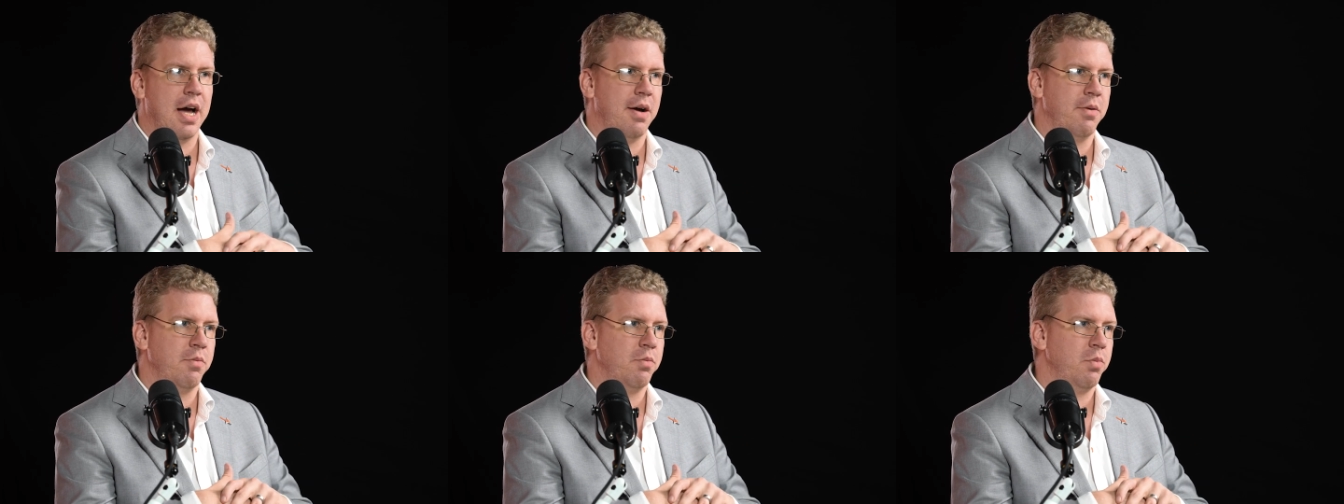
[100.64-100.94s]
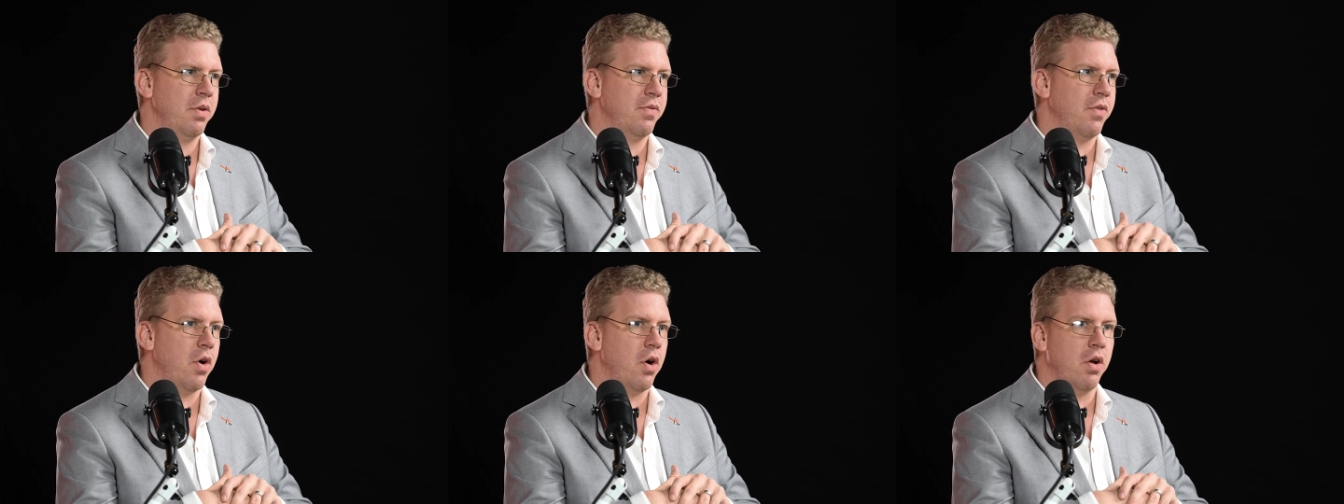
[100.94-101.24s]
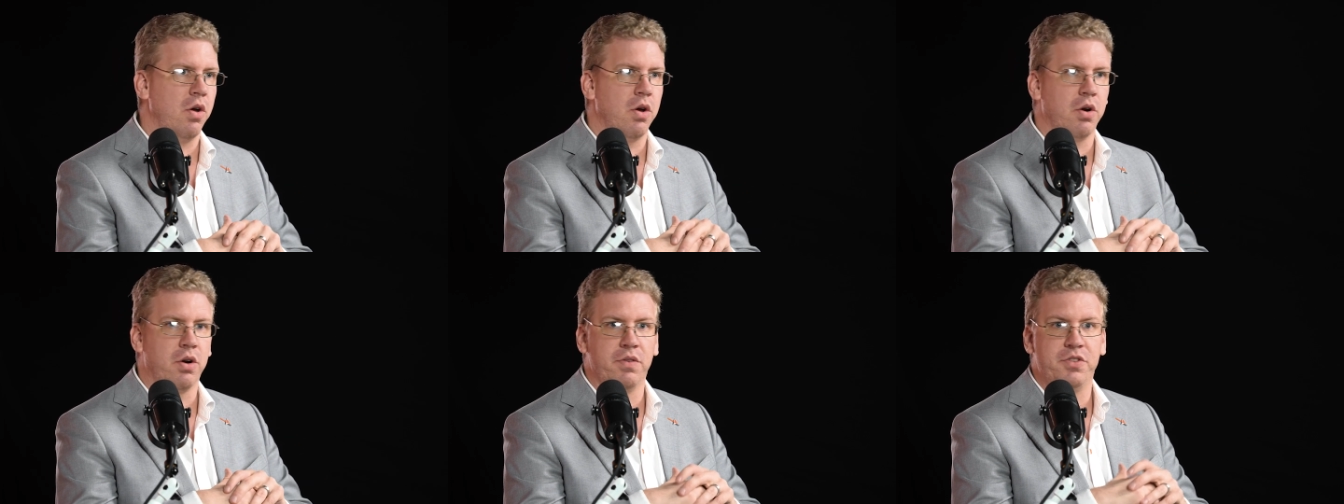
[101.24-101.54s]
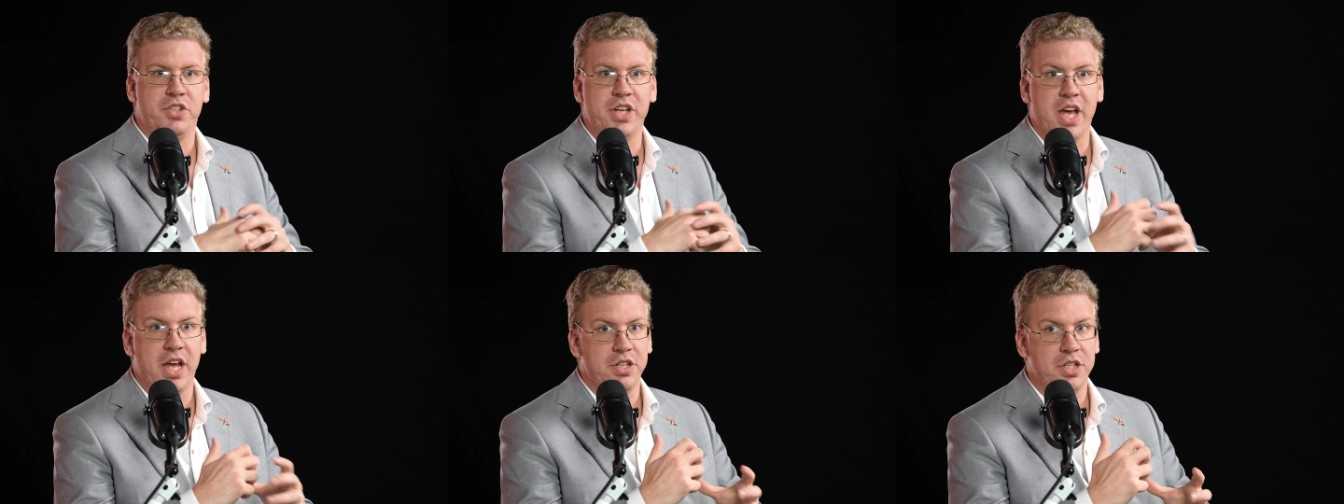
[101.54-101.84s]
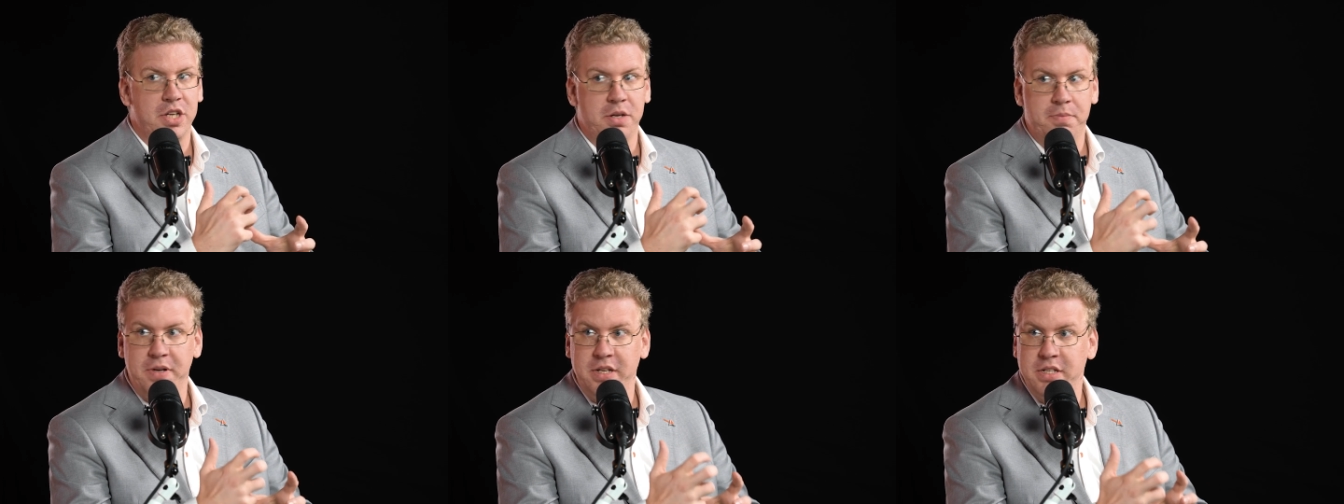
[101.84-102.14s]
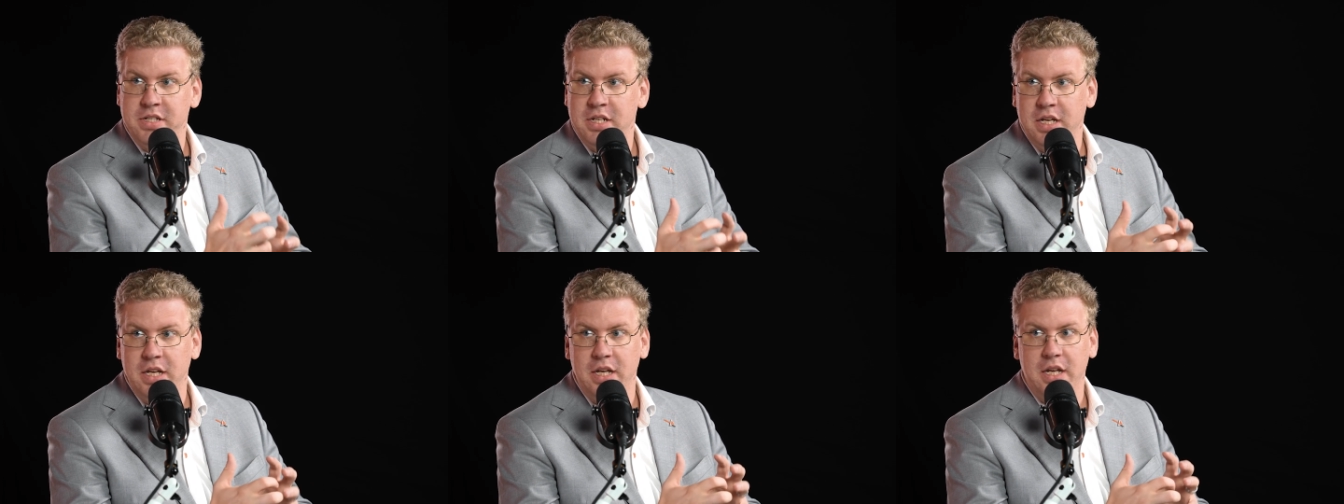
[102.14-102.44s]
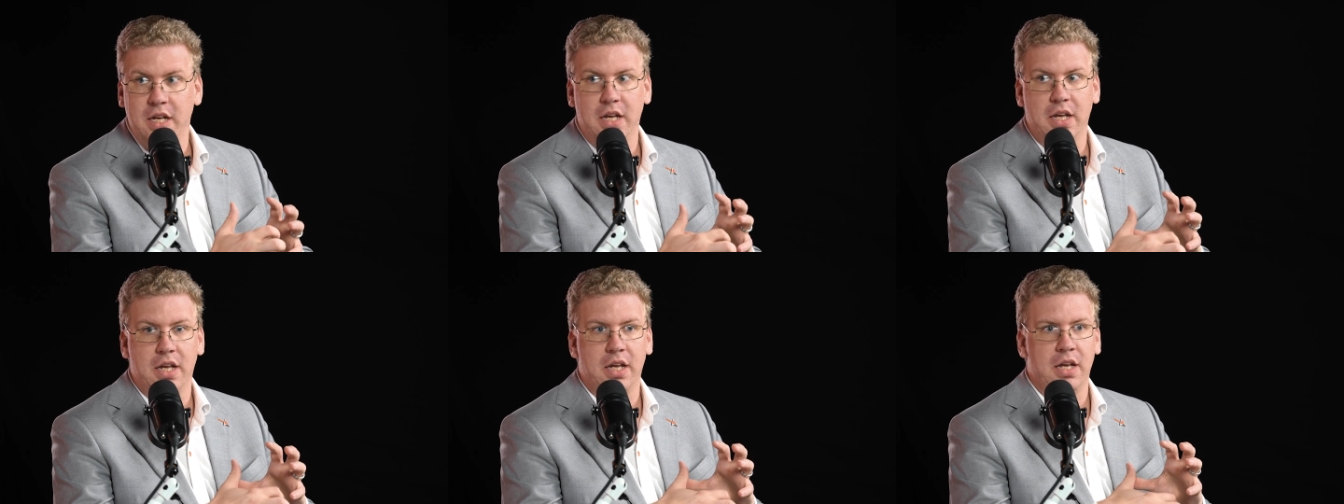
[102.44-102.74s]
We've all heard of
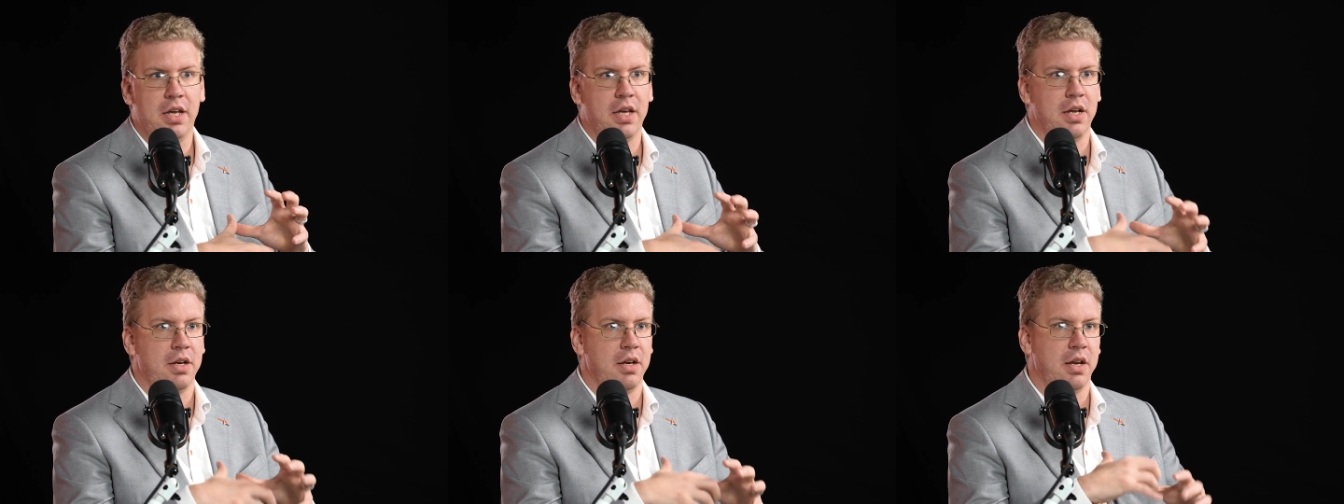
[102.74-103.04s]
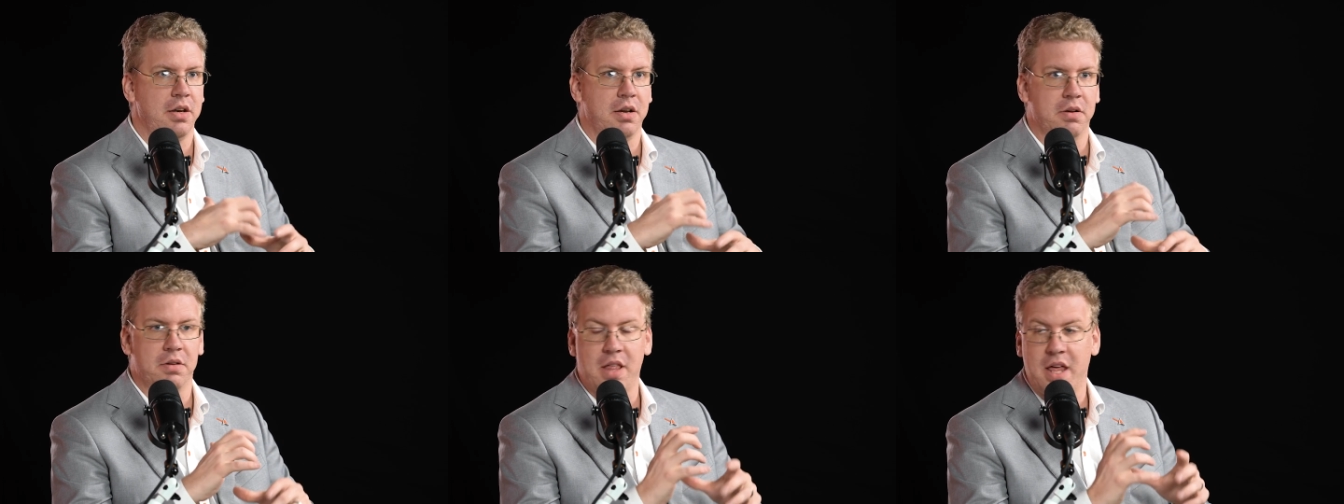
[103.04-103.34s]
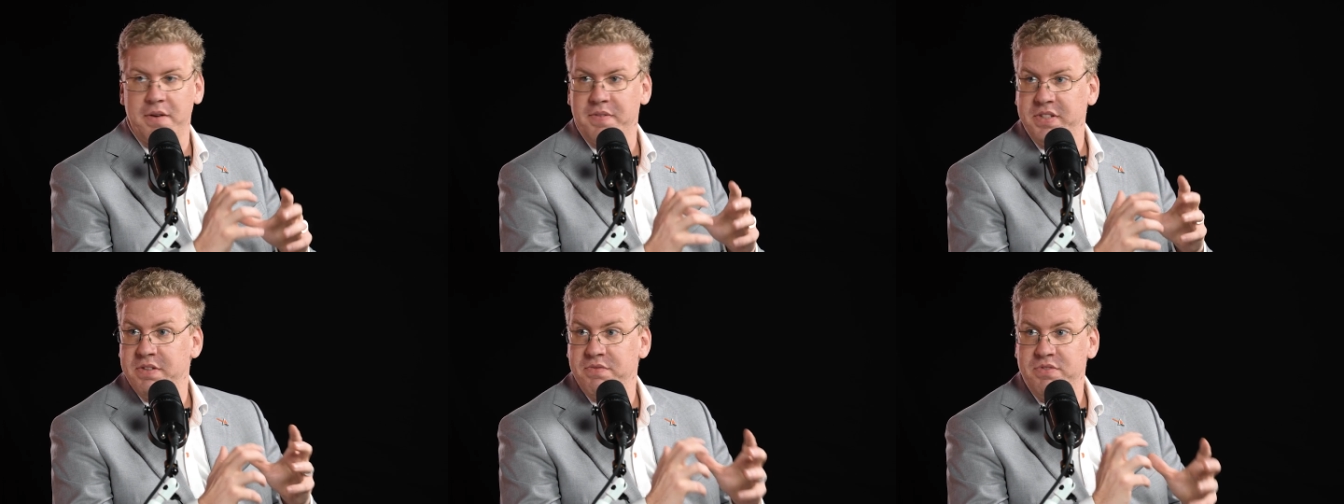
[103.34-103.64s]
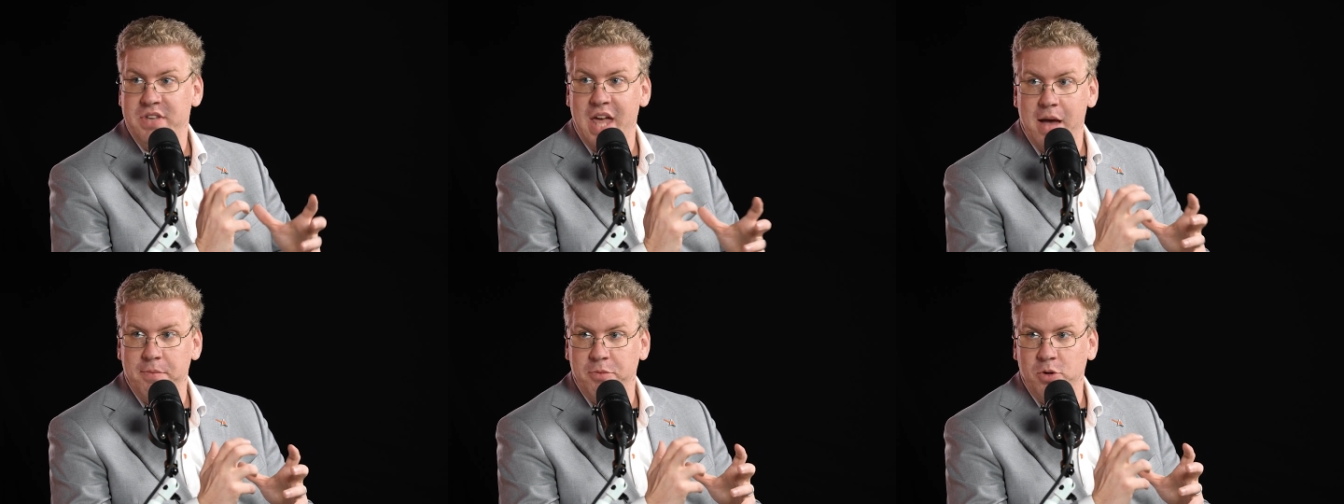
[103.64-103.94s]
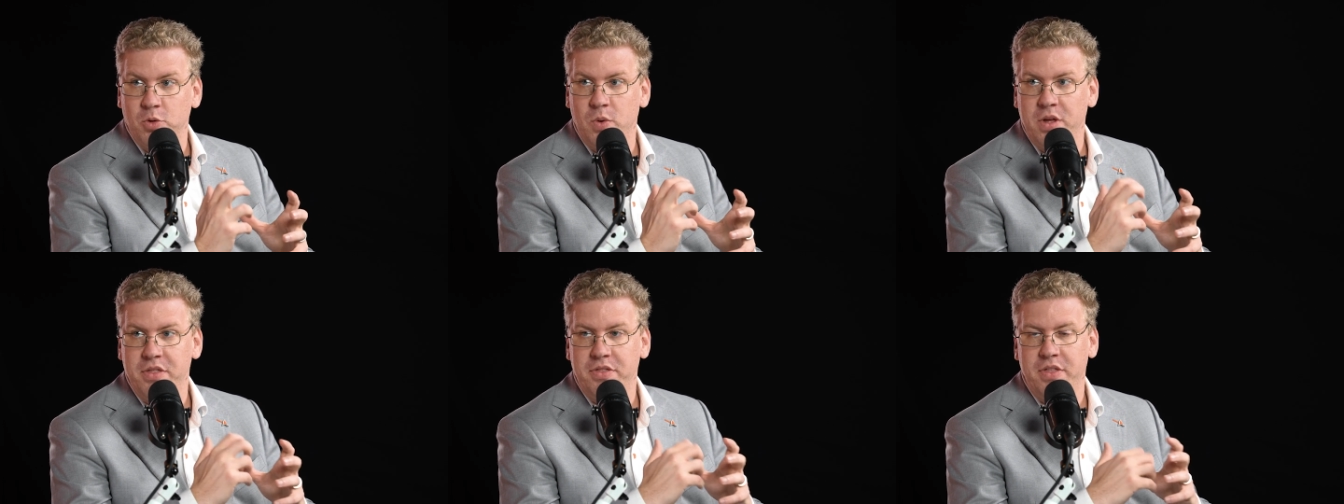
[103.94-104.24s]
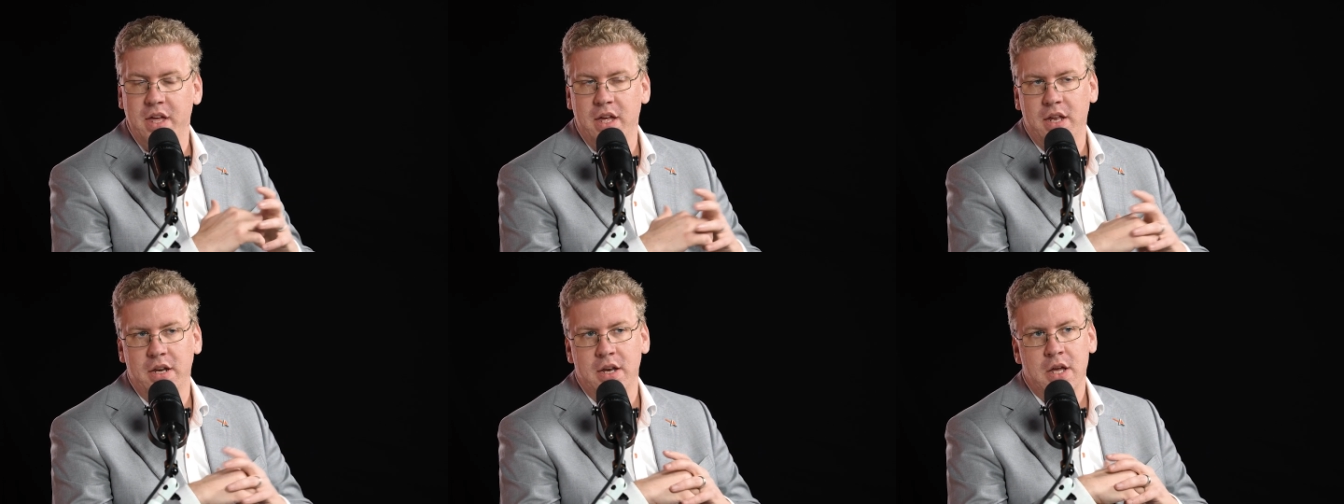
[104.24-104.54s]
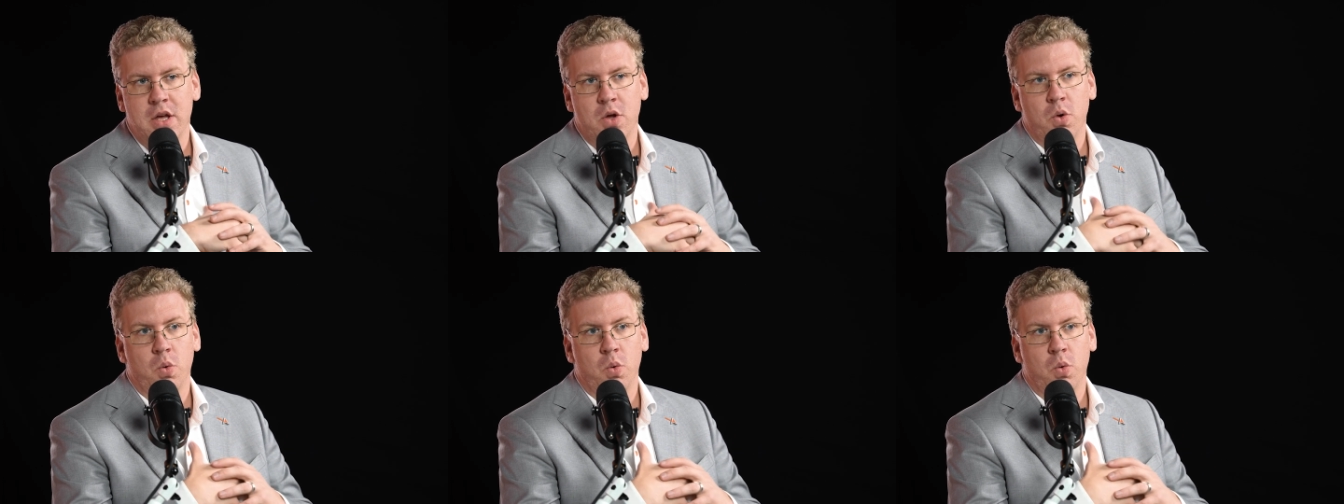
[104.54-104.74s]
ChatGPT, and a lot of us have dabbled with it.